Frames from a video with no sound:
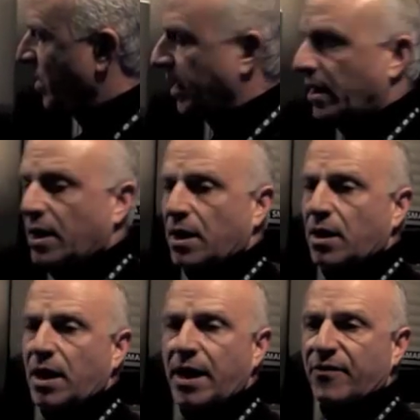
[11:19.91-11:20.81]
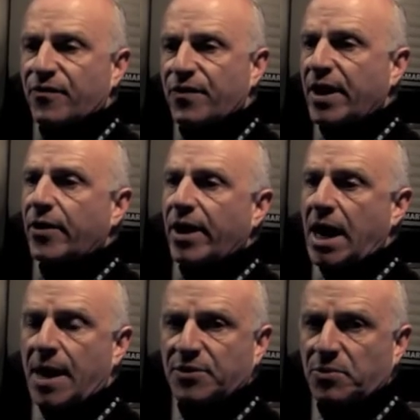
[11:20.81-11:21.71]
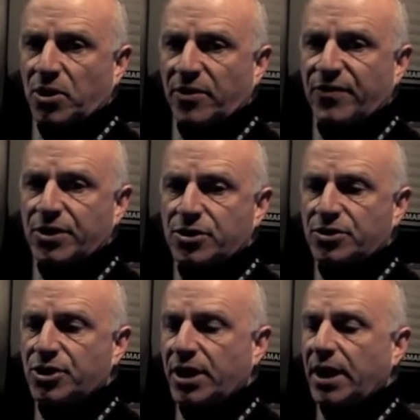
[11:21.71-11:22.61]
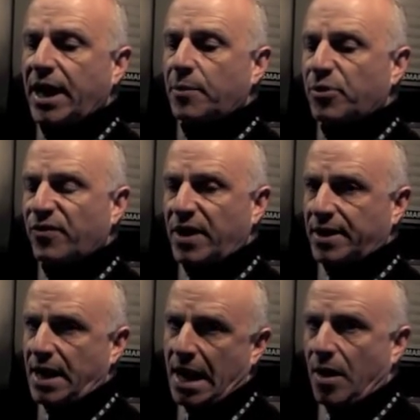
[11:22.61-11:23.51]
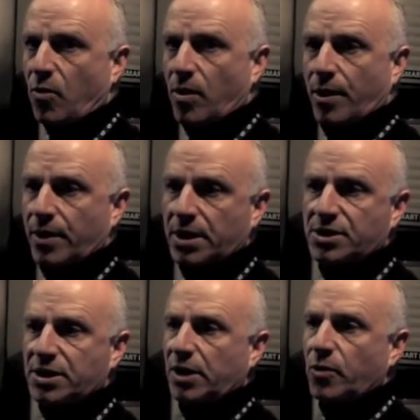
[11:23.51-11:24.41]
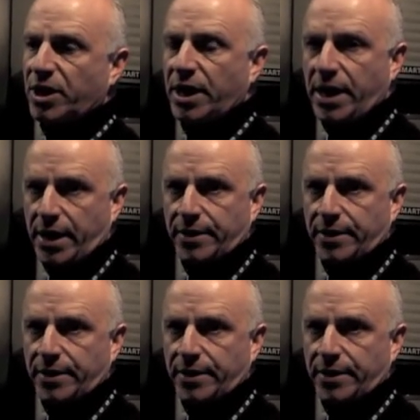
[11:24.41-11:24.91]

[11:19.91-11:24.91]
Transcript: running at a very optimal efficiency and provide the hot water at the sink when you need